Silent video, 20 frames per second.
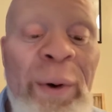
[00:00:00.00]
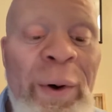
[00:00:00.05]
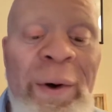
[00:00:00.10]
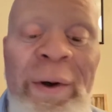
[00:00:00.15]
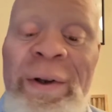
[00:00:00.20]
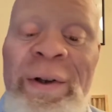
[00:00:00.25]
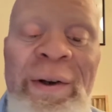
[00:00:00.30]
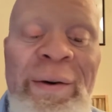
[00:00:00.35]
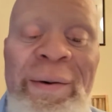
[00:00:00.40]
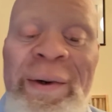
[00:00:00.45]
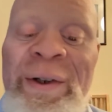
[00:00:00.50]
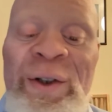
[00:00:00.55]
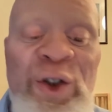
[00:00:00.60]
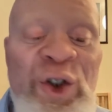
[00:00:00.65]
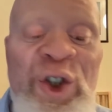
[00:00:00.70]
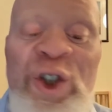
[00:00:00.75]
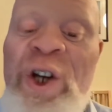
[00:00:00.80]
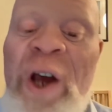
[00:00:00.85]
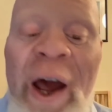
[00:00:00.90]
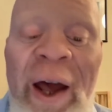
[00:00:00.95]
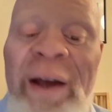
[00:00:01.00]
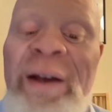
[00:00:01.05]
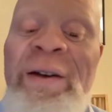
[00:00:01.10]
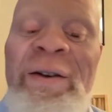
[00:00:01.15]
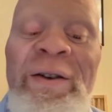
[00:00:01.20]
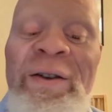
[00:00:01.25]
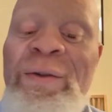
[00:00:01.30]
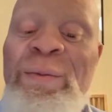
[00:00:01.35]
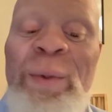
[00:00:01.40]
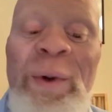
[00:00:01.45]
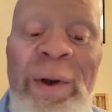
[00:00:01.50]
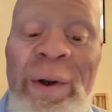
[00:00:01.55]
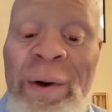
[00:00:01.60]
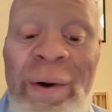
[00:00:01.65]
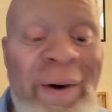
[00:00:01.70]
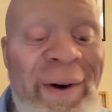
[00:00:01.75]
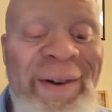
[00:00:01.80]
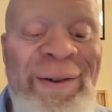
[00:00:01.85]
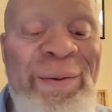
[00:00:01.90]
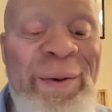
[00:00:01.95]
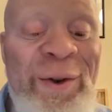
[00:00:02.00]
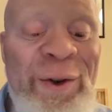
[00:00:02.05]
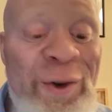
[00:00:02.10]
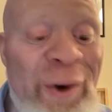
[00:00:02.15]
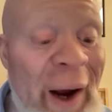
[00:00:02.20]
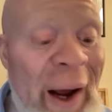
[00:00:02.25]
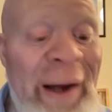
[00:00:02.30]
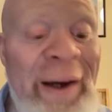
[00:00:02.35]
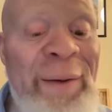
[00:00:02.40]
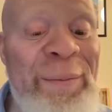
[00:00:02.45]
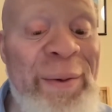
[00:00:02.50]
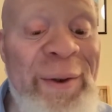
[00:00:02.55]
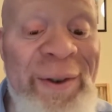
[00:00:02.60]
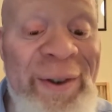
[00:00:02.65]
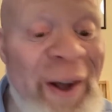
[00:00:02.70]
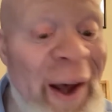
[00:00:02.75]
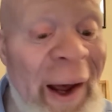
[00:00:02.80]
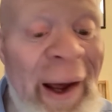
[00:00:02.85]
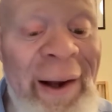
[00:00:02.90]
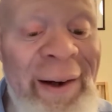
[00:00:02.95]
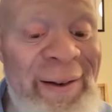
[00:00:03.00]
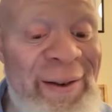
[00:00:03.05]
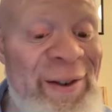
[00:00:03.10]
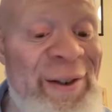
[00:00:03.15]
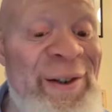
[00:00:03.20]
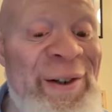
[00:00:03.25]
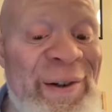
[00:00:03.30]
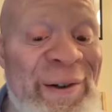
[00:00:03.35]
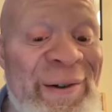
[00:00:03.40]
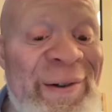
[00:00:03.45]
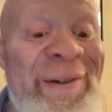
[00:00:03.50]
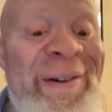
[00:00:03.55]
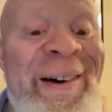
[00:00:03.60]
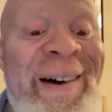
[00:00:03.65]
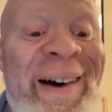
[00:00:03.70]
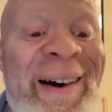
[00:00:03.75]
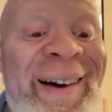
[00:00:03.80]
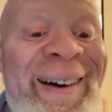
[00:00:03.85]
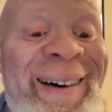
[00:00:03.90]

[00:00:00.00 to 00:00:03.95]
putting you in chains because we're trying to protect you.